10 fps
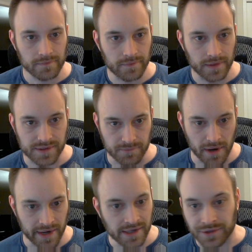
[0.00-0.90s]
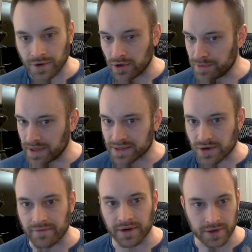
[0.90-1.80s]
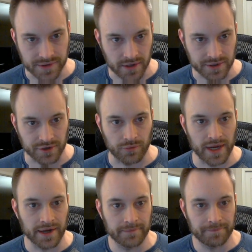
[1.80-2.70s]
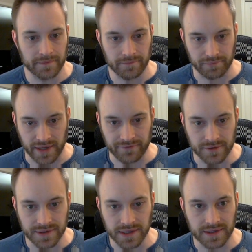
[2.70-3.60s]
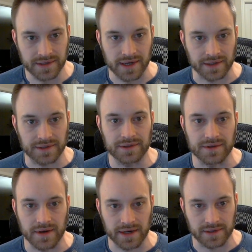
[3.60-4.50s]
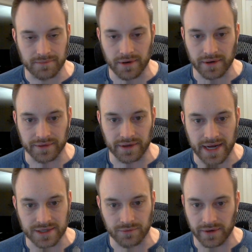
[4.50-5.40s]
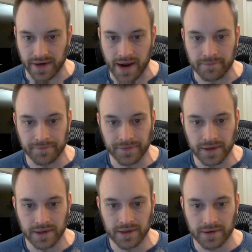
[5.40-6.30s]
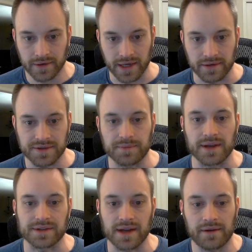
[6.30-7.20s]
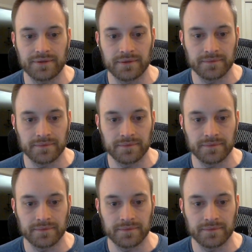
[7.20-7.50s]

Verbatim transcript: It's Monday, so I hope you guys are having a good start to your week. Bleffer six six is the next opponent, the last one of the day. Okay, let's play a Slav.